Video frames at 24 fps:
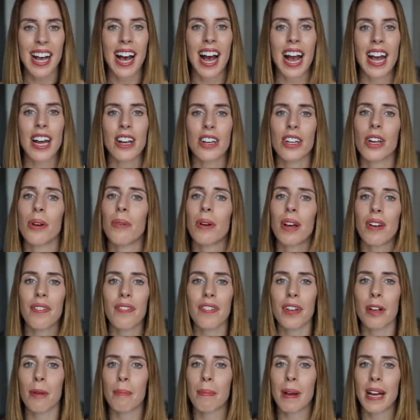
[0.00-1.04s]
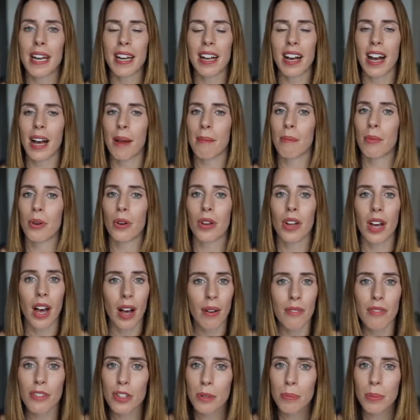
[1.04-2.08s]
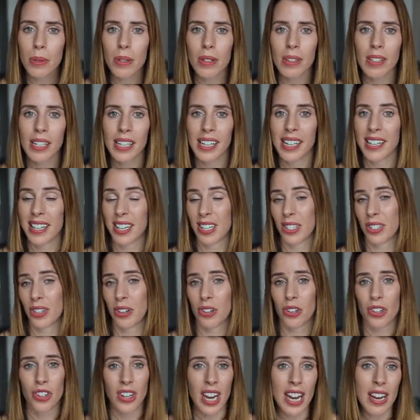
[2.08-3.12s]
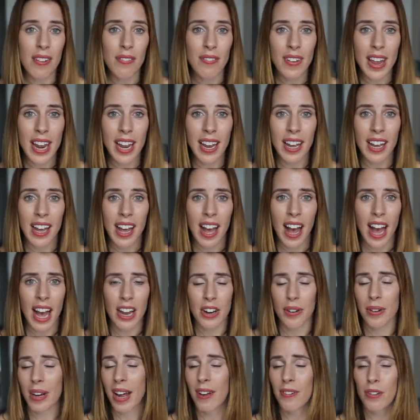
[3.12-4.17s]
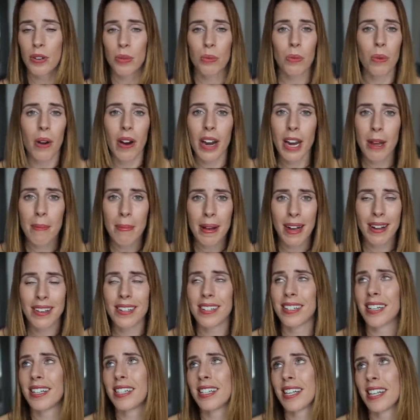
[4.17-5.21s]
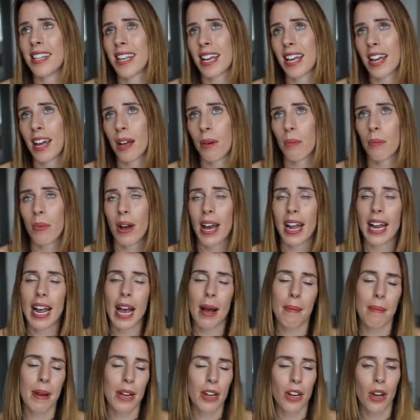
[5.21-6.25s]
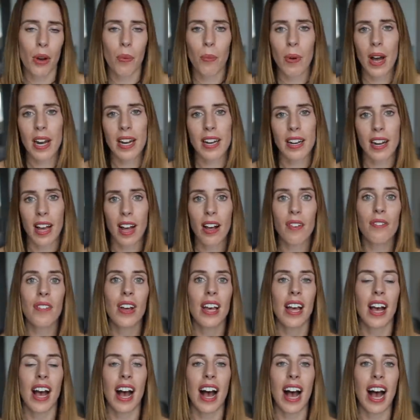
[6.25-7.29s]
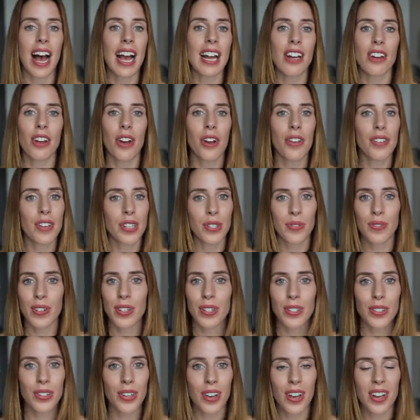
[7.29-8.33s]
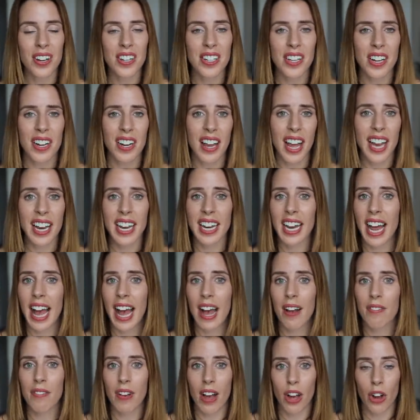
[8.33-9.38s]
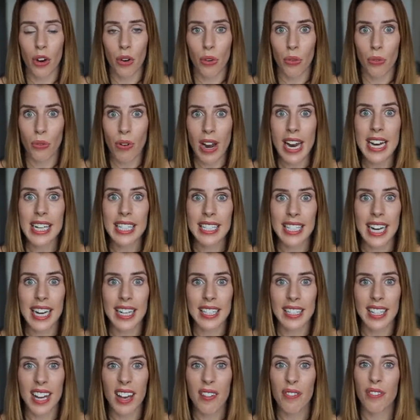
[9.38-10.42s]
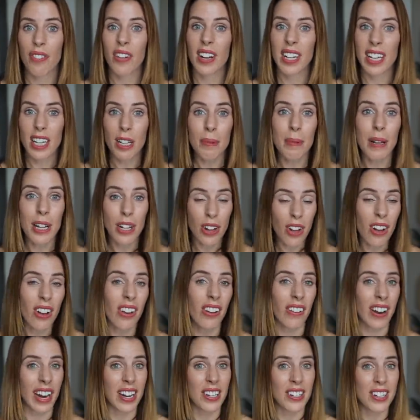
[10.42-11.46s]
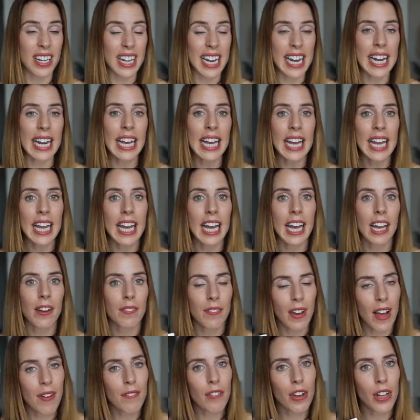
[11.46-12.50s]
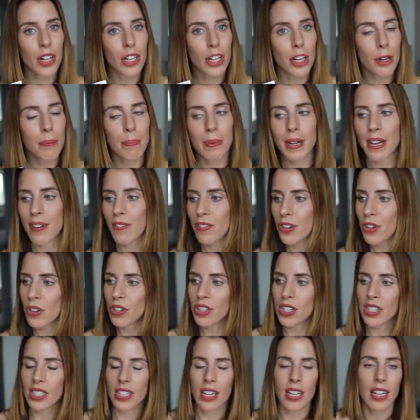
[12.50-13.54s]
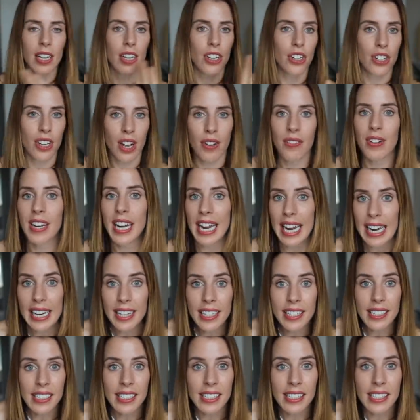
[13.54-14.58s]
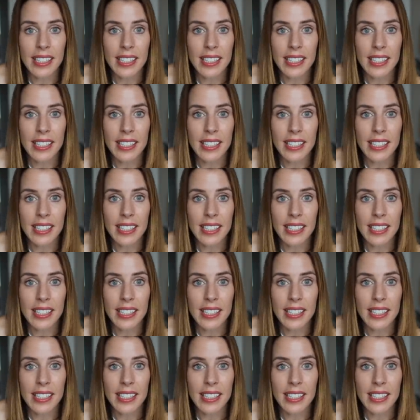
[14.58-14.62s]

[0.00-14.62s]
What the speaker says: I know I feel better, I'm more comfortable, there's no chafing, I don't have to worry about, does he think I'm wet, am I not wet enough? I know this feels good and I can have a great sex life for a little bit longer actually if I've got lube. But if you're just gonna shove it in